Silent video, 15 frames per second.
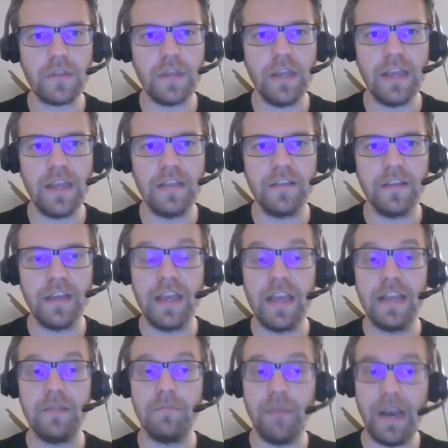And it
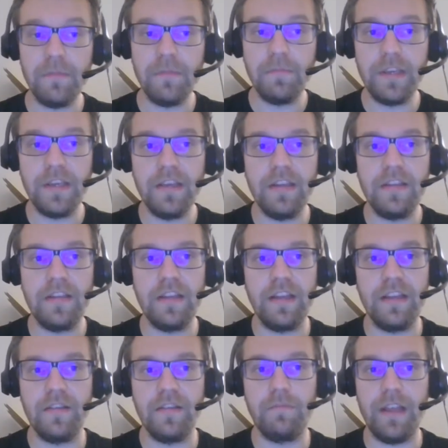might be
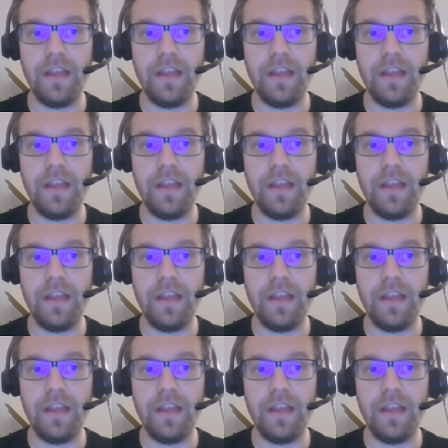that a